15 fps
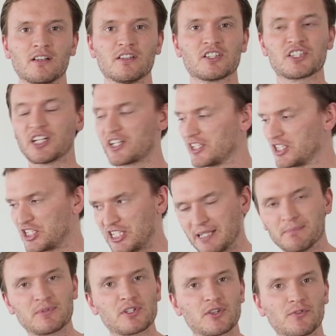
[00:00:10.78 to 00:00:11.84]
stuck a
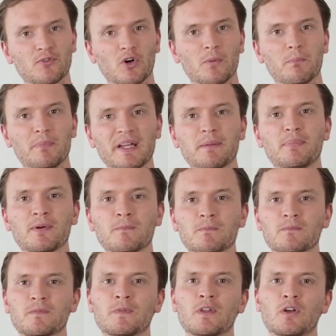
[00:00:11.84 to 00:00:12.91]
chip to the wrong bib,
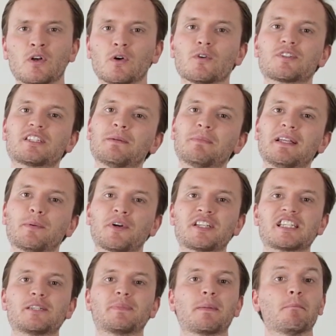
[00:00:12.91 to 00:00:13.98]
or simply
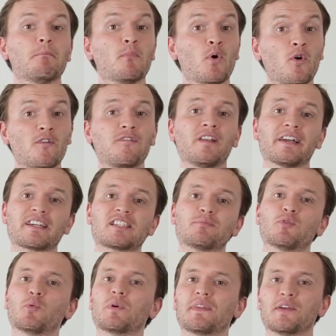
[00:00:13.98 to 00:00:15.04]
wanted to be more
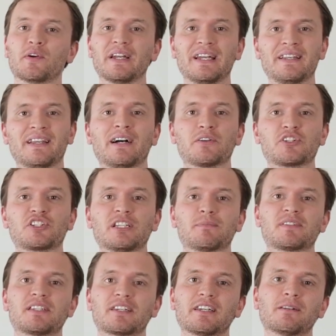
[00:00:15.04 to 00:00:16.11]
flexible with your in-house chip
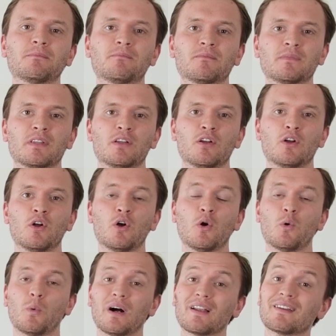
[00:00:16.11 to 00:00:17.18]
sticking?
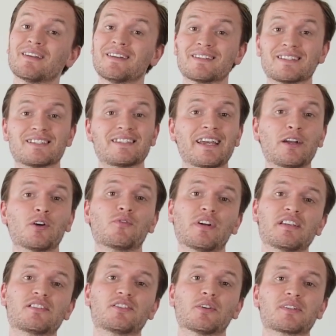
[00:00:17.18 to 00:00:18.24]
Well, today on
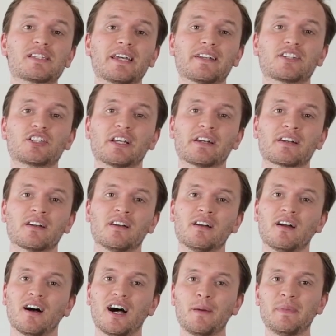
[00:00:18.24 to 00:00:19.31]
Race Result Tech Check,
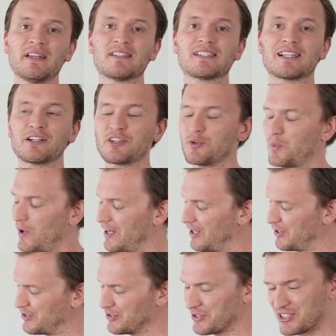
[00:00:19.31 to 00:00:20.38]
I'm here to tell you why
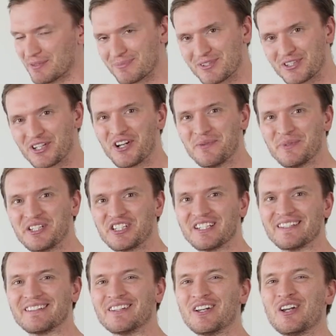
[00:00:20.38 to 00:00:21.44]
our new chip-to-go
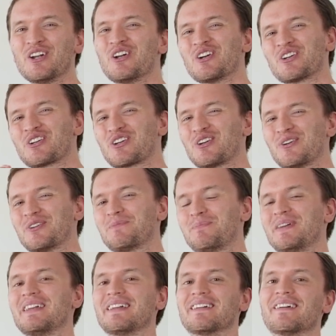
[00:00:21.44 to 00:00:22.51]
machine could
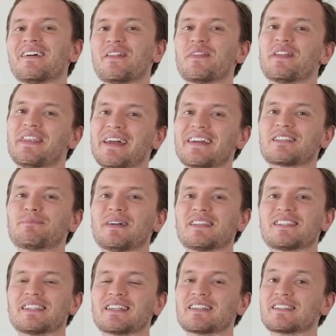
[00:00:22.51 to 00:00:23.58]
be the next
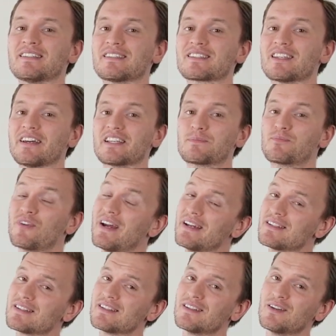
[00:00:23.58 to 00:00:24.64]
best thing since sliced
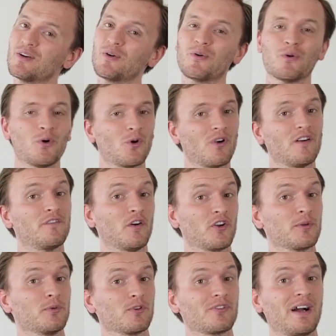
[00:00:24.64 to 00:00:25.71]
bread or our
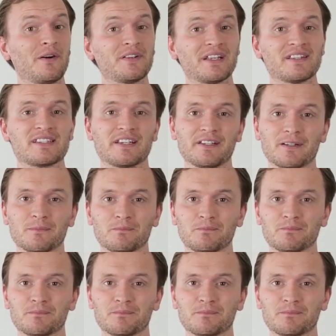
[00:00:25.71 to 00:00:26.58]
foldable ground antenna.